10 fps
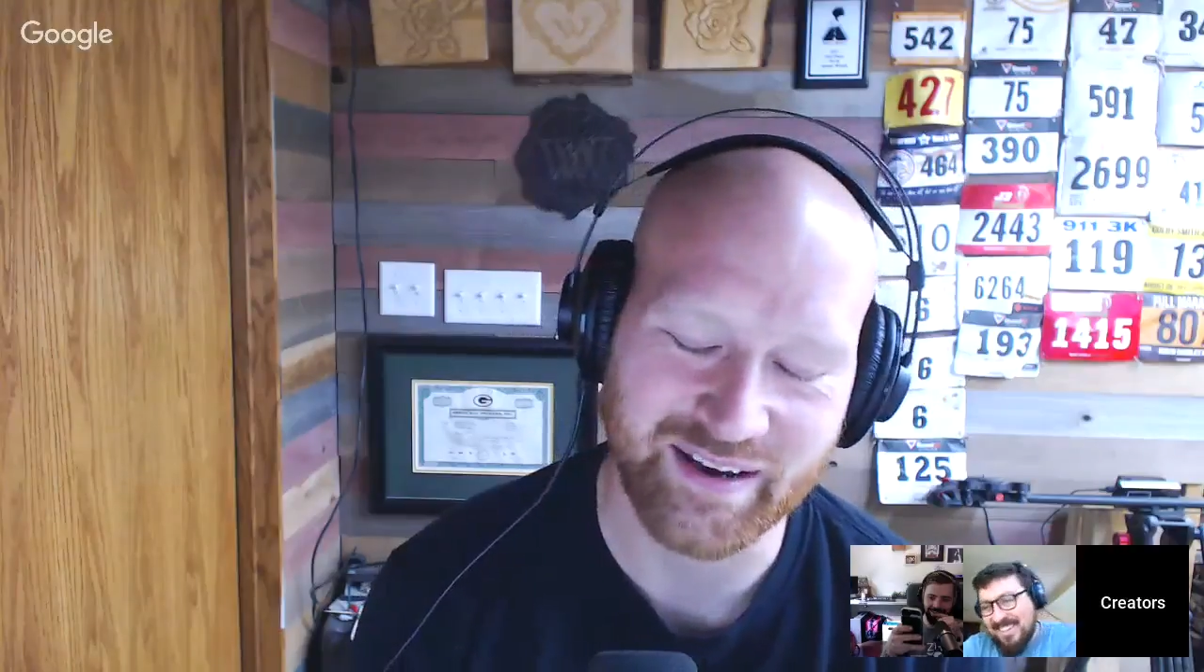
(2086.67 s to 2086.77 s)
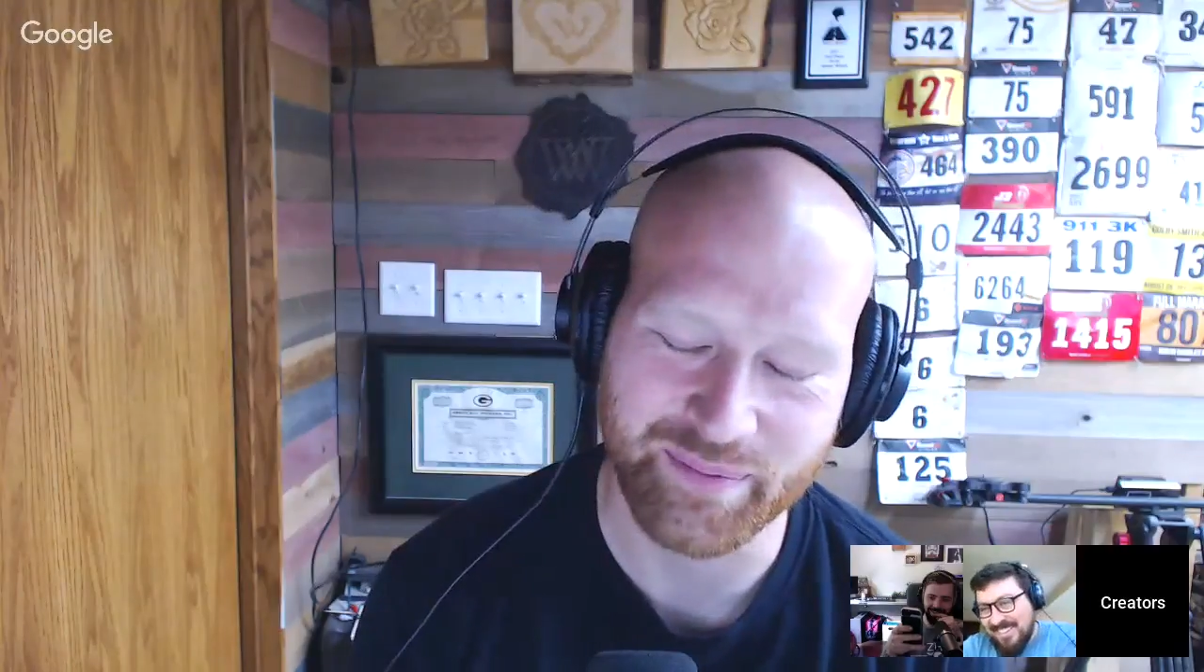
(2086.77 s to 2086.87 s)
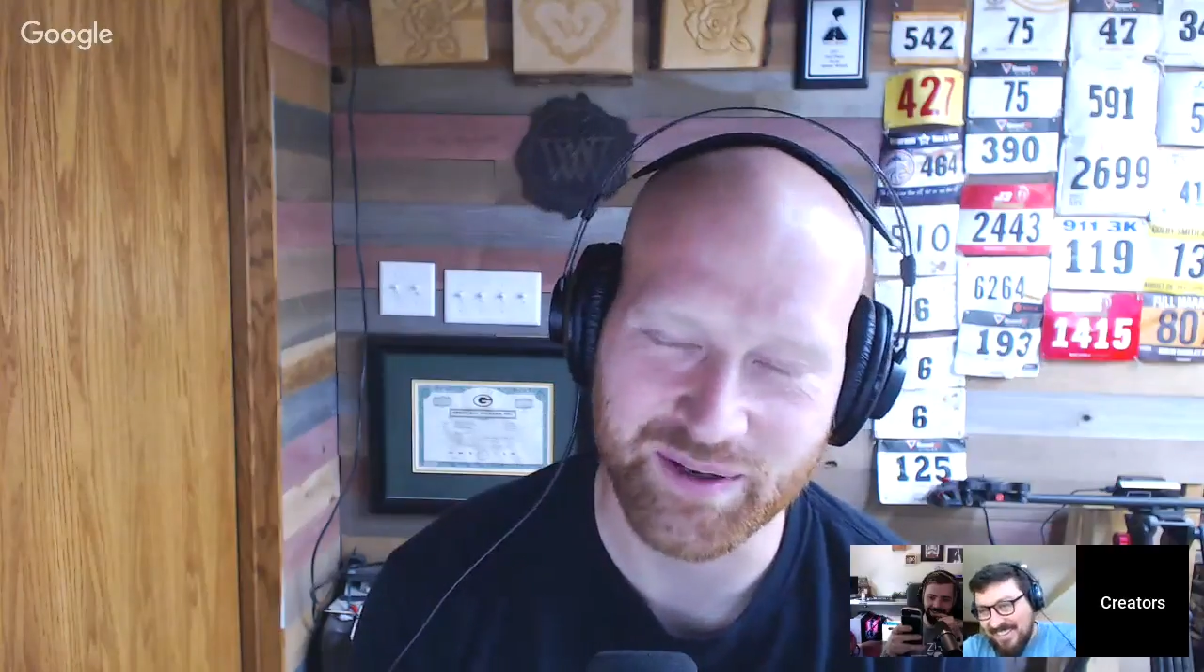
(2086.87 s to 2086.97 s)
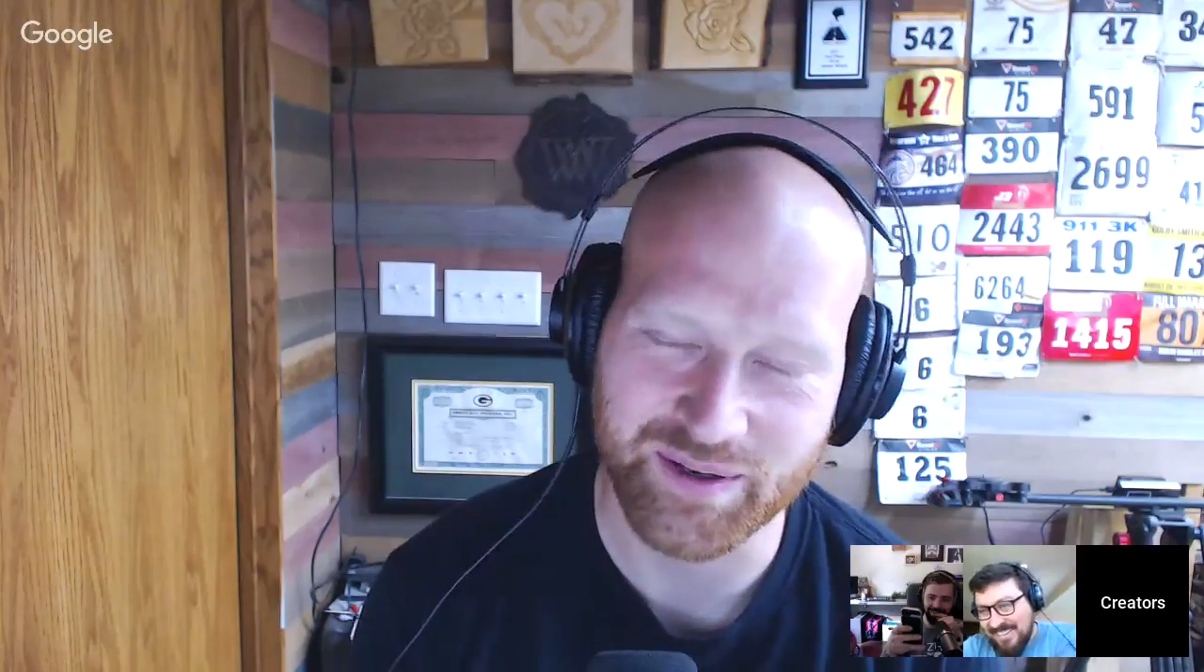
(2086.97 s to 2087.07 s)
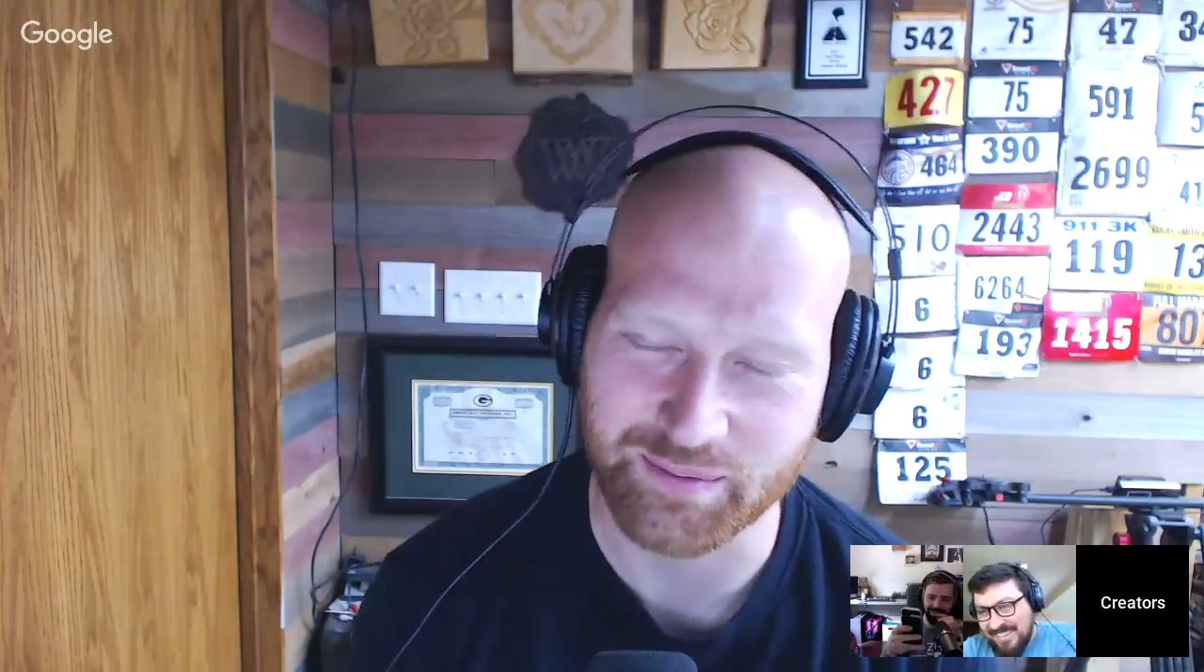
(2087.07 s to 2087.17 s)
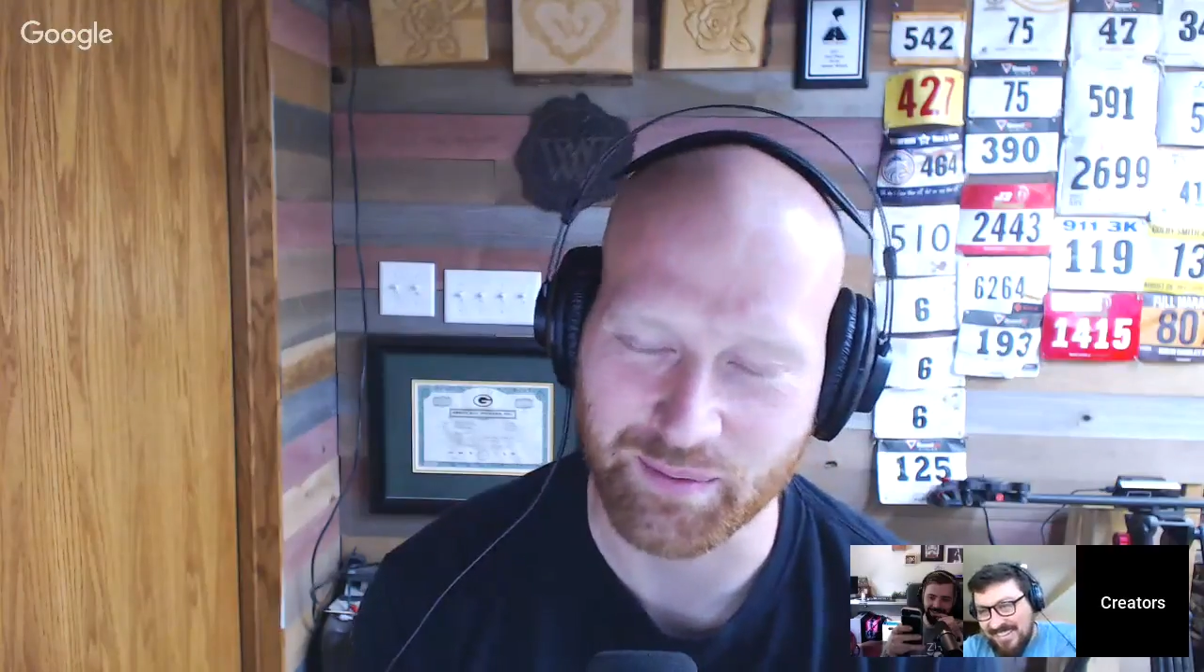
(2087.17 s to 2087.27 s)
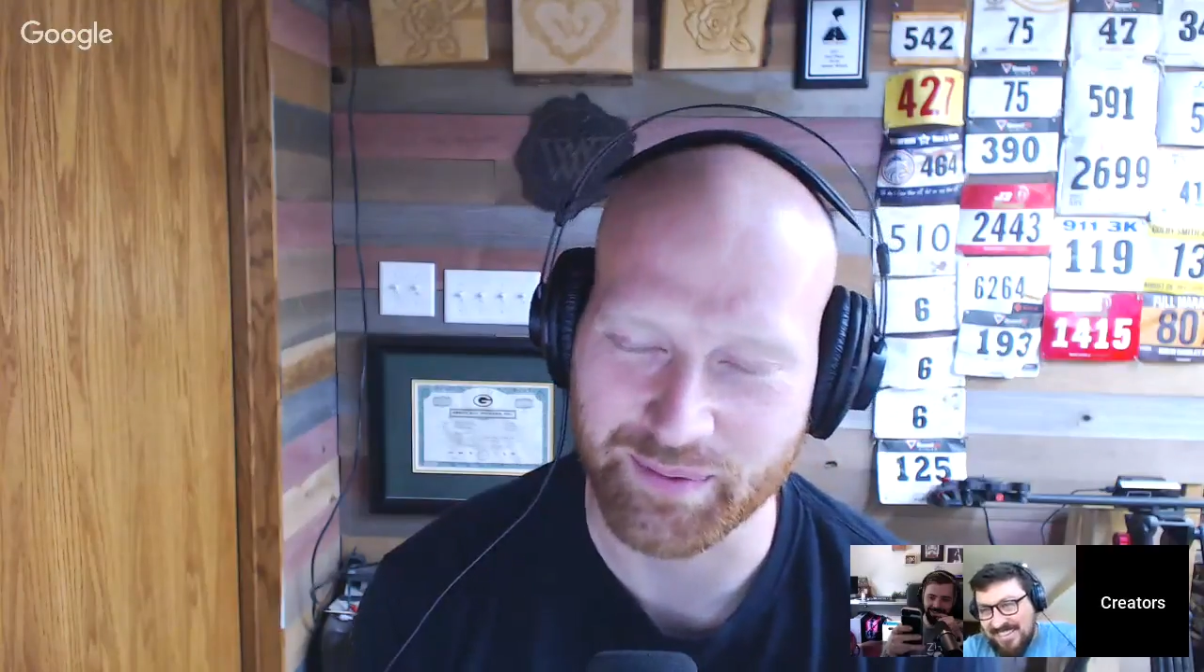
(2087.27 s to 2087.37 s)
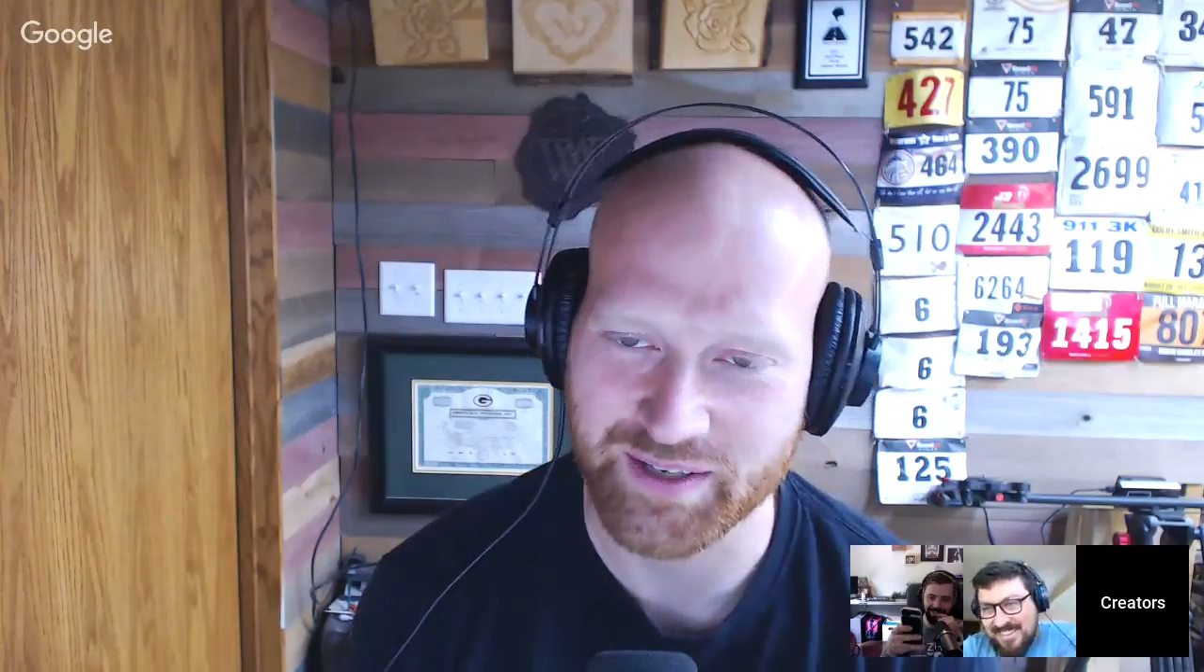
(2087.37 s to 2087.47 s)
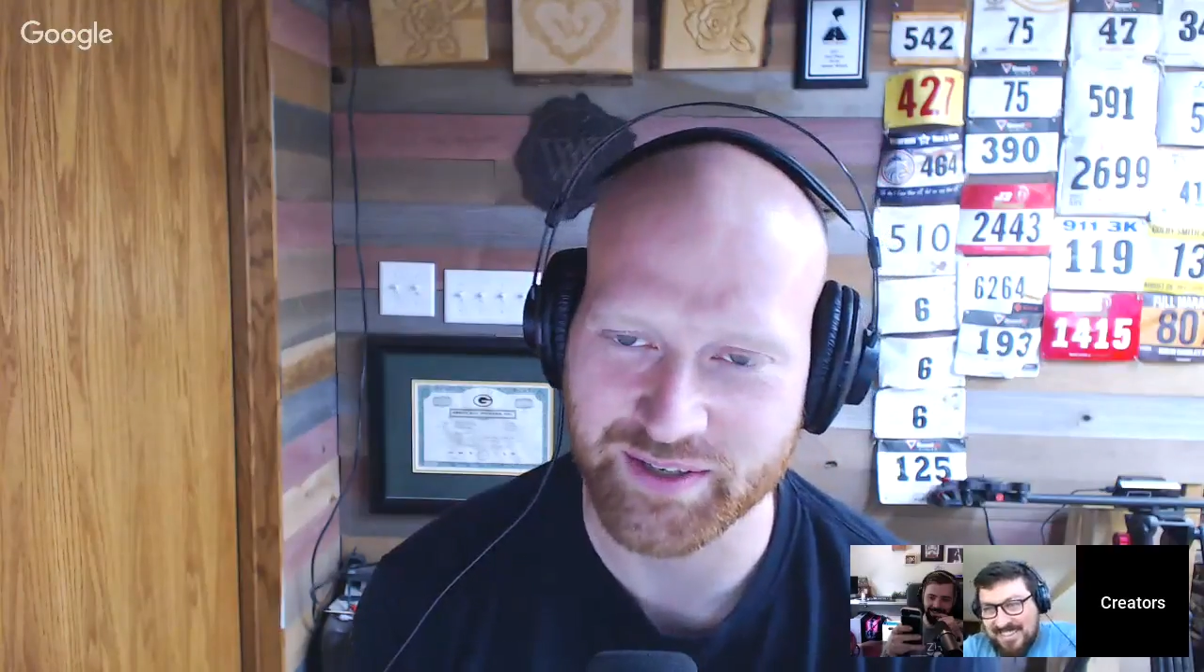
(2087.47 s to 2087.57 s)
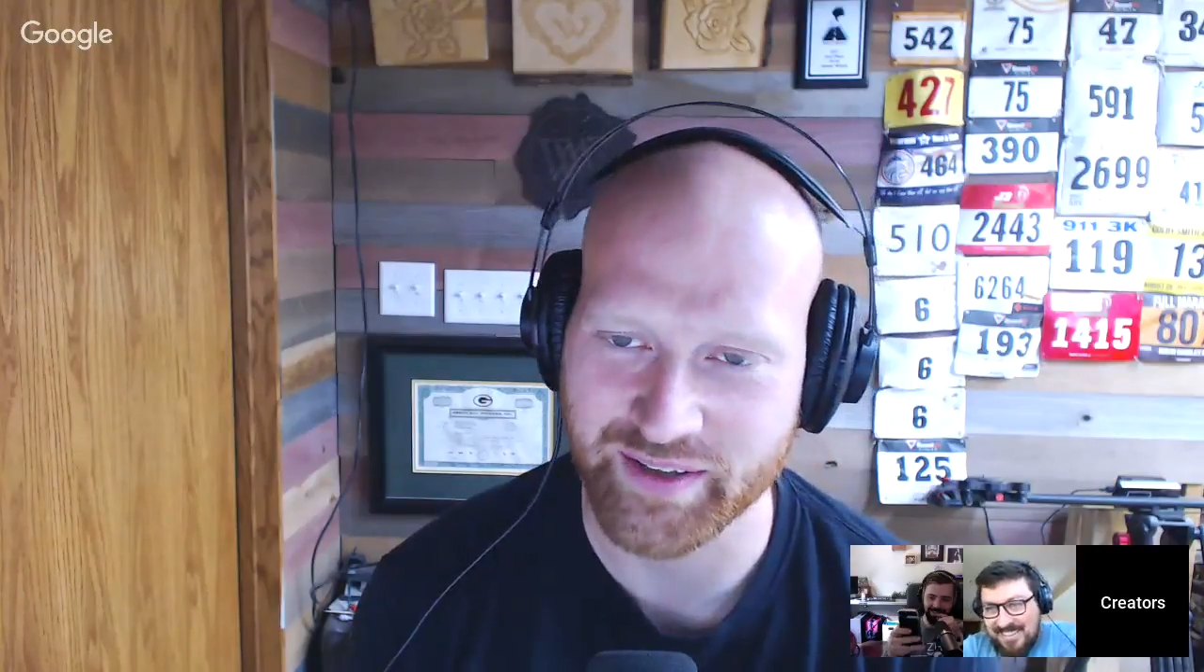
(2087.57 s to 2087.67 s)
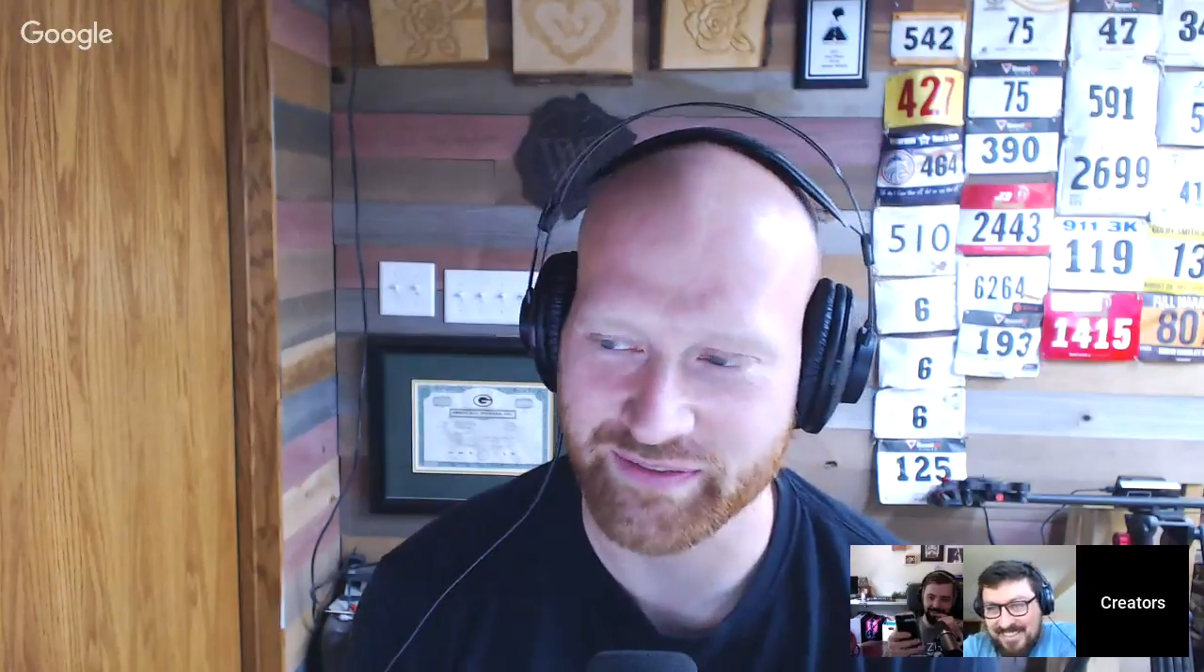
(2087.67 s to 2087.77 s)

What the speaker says: post up a picture